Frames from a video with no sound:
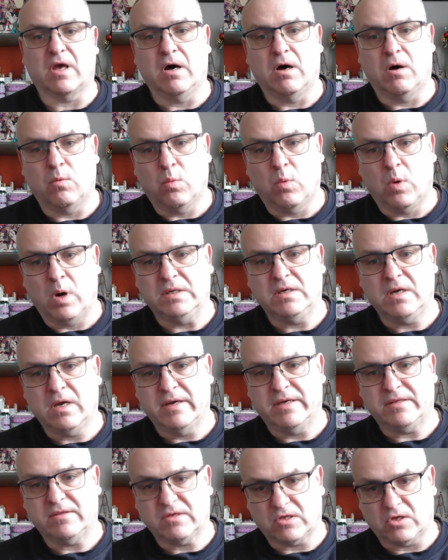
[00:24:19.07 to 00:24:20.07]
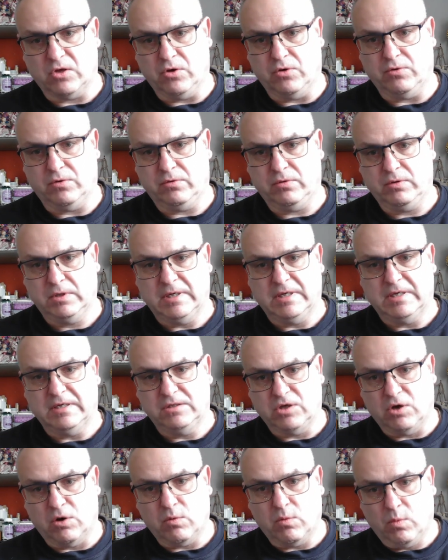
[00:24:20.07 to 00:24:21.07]
are
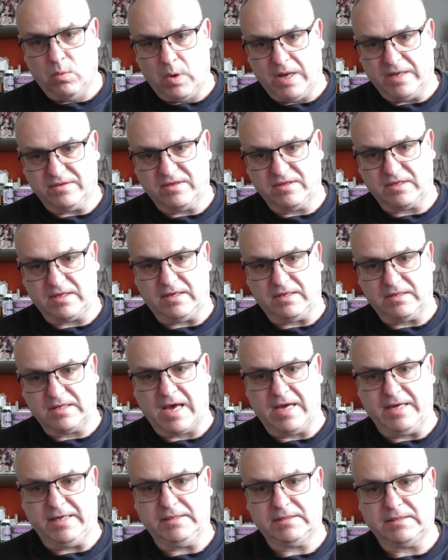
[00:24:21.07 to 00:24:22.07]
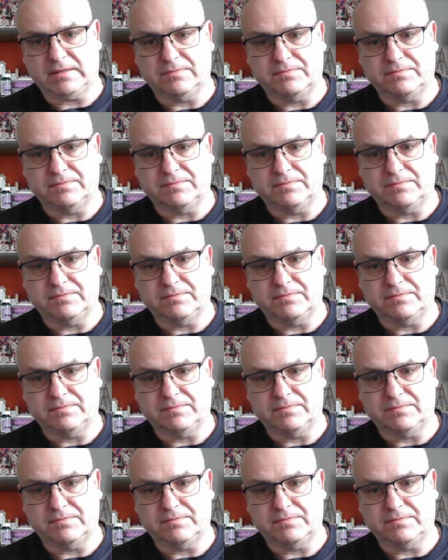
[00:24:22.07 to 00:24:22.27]
192.168.